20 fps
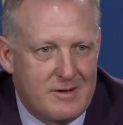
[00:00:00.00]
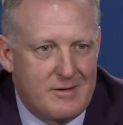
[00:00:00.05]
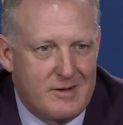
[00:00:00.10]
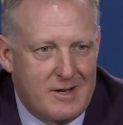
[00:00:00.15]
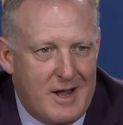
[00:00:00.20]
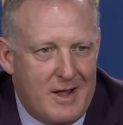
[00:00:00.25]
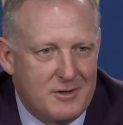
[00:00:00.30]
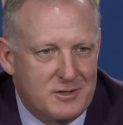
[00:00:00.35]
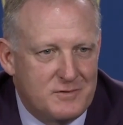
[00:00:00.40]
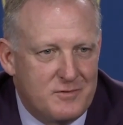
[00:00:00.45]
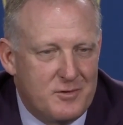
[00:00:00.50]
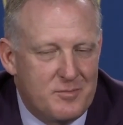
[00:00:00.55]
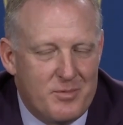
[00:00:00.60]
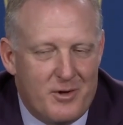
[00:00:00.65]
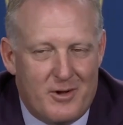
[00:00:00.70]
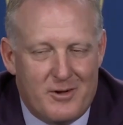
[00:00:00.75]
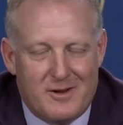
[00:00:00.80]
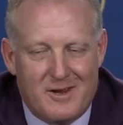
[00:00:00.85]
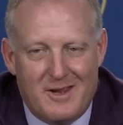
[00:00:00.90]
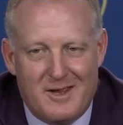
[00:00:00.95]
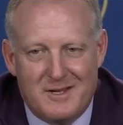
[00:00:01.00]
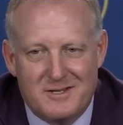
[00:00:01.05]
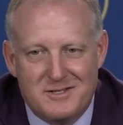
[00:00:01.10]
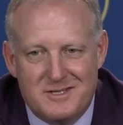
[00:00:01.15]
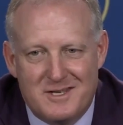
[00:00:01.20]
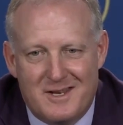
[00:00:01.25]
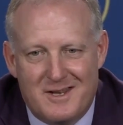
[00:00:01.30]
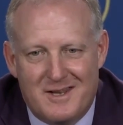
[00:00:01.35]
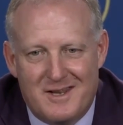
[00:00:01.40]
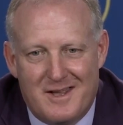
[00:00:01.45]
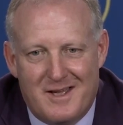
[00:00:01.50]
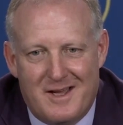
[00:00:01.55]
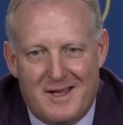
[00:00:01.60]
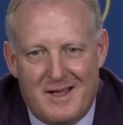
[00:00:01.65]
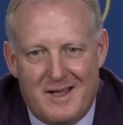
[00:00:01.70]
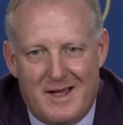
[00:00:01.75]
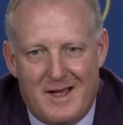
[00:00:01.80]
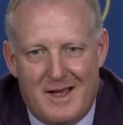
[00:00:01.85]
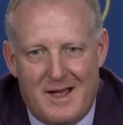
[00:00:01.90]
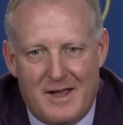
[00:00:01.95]
college football kids, and
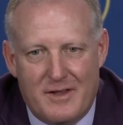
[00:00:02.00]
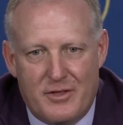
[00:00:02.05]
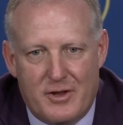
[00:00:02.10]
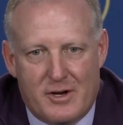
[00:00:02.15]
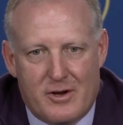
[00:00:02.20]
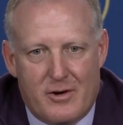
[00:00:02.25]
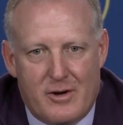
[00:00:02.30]
I think